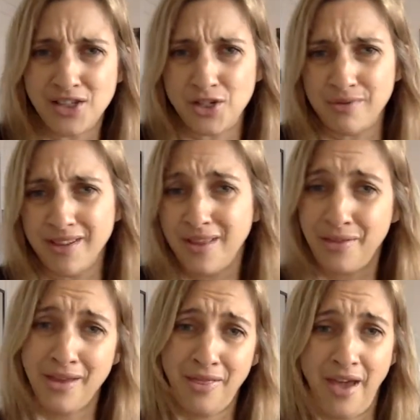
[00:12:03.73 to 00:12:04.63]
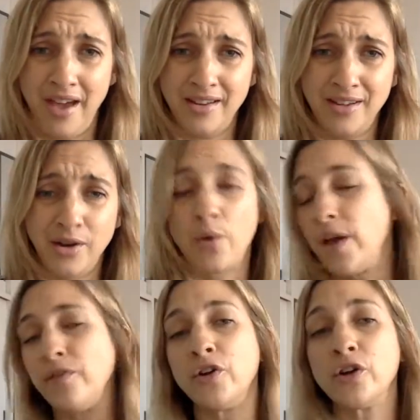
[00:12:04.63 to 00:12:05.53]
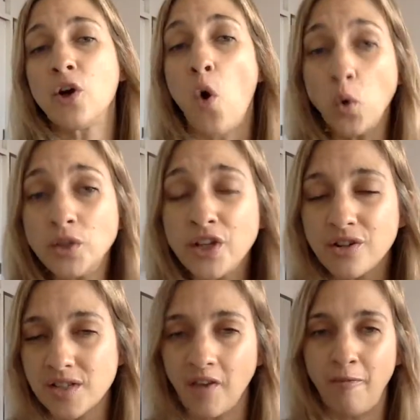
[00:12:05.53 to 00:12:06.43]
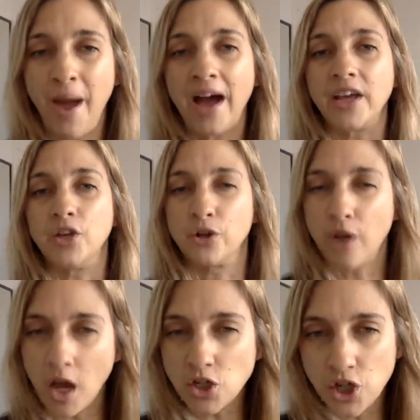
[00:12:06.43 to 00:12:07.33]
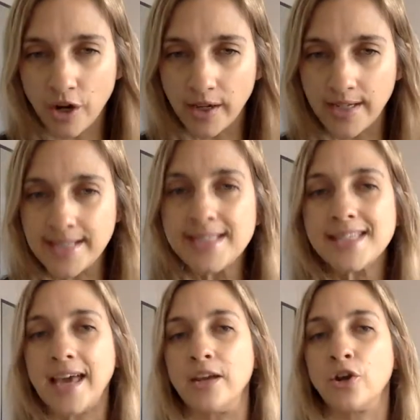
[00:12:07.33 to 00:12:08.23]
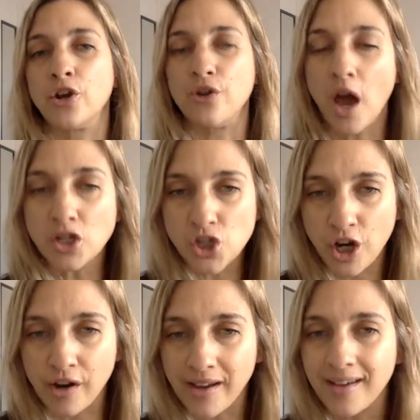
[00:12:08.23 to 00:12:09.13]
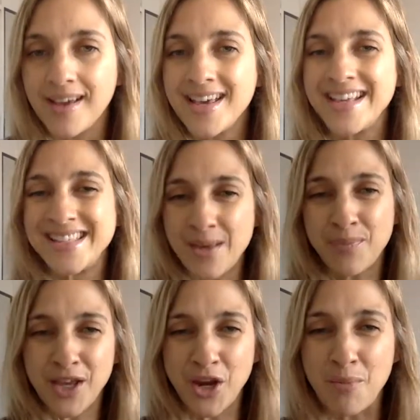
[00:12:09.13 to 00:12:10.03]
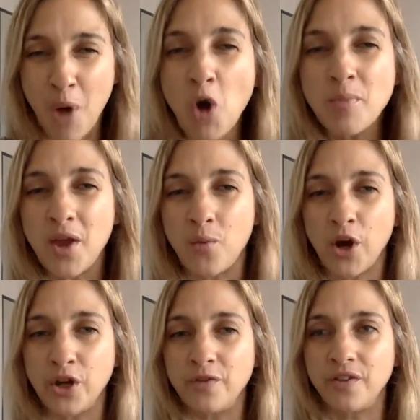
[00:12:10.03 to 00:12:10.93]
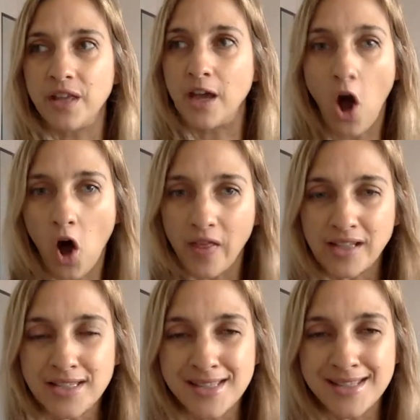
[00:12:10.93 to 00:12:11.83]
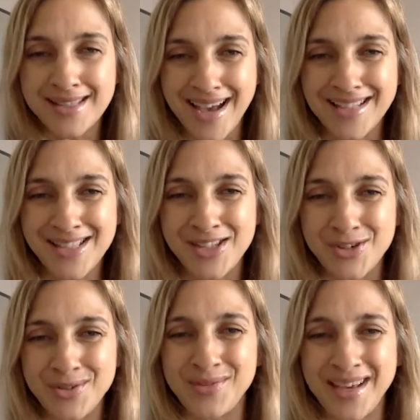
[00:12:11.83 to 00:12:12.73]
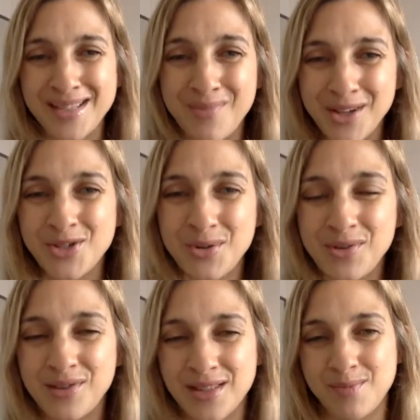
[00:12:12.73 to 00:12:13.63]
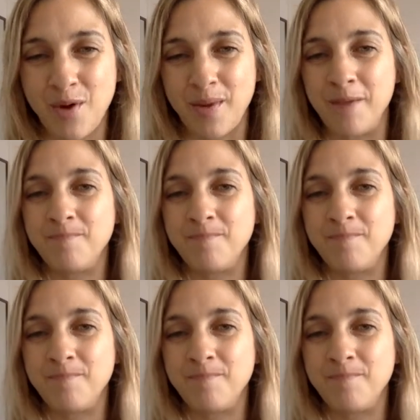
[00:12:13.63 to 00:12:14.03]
Do you really think that, if you're holding yourself back and you're not sharing an insight, or you're not sharing something in a moment where you feel like, oh, that's the truth. That's my truth in this moment.